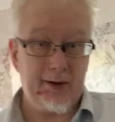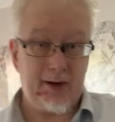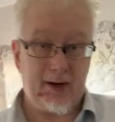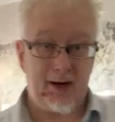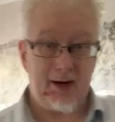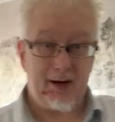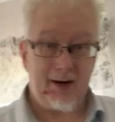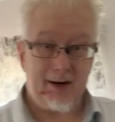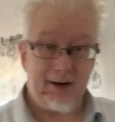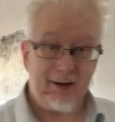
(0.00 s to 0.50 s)

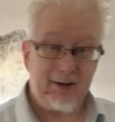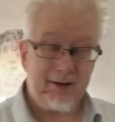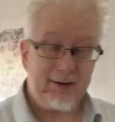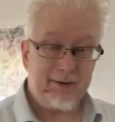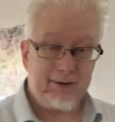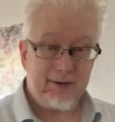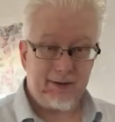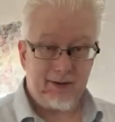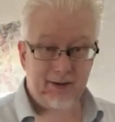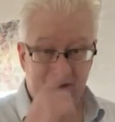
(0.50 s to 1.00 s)
Hi,
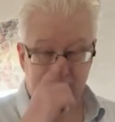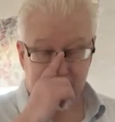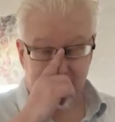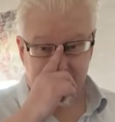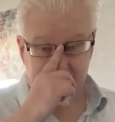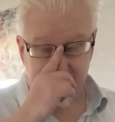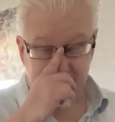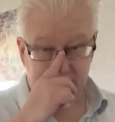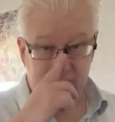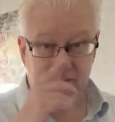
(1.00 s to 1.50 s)

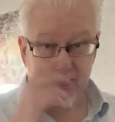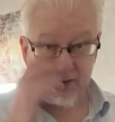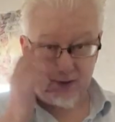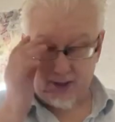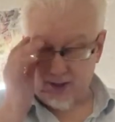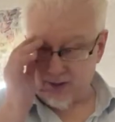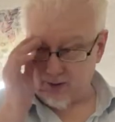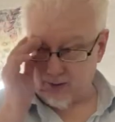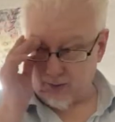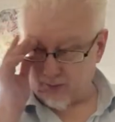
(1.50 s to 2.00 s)
I need to
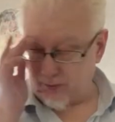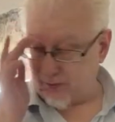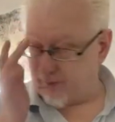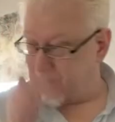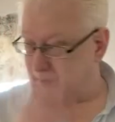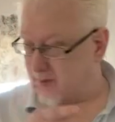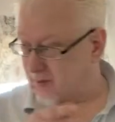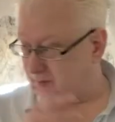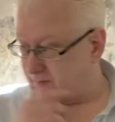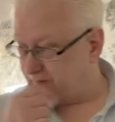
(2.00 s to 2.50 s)
stand a
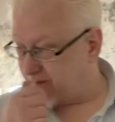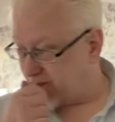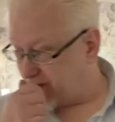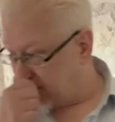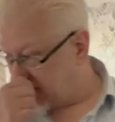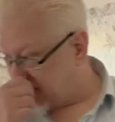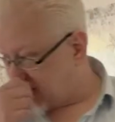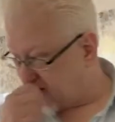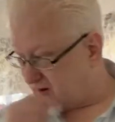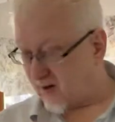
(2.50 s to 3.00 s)

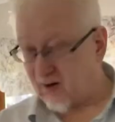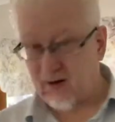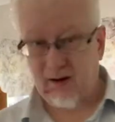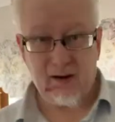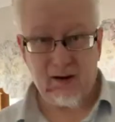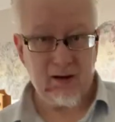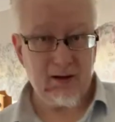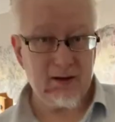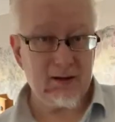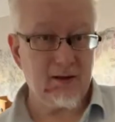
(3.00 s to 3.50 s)

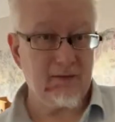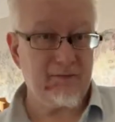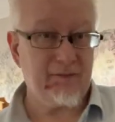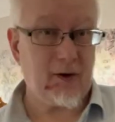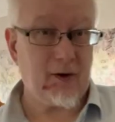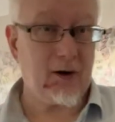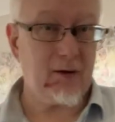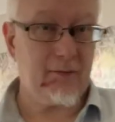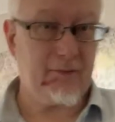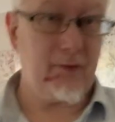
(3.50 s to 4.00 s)
little
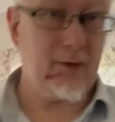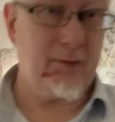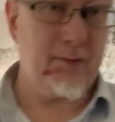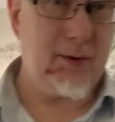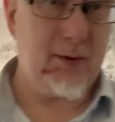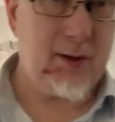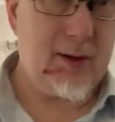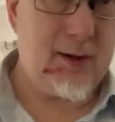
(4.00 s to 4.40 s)
far from the